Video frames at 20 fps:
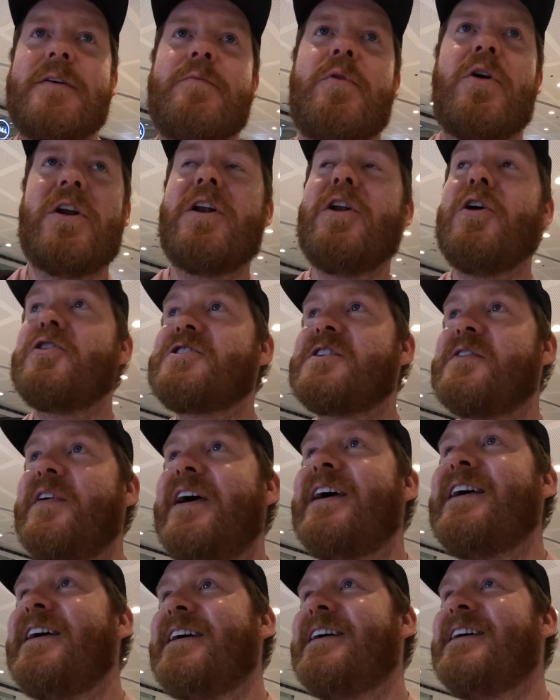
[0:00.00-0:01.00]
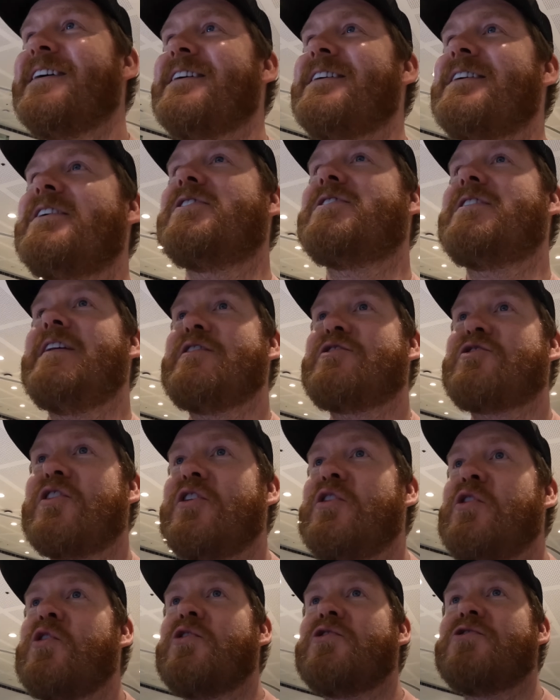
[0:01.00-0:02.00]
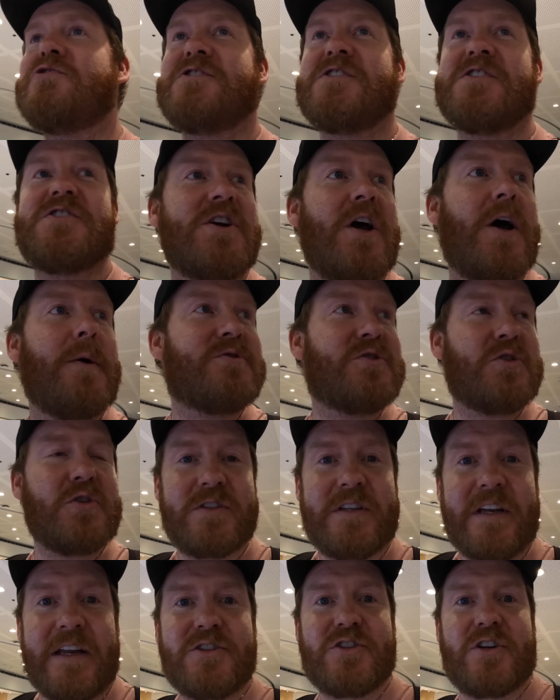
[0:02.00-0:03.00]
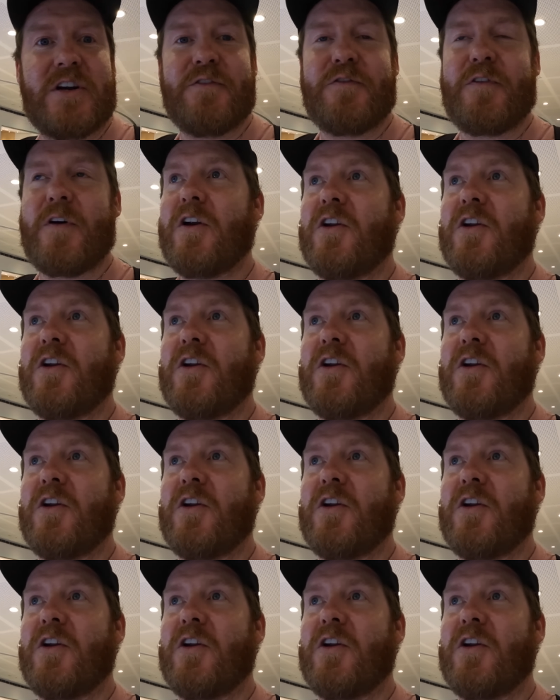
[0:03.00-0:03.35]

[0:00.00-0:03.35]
By the looks of it, there's literally hundreds of shops just literally for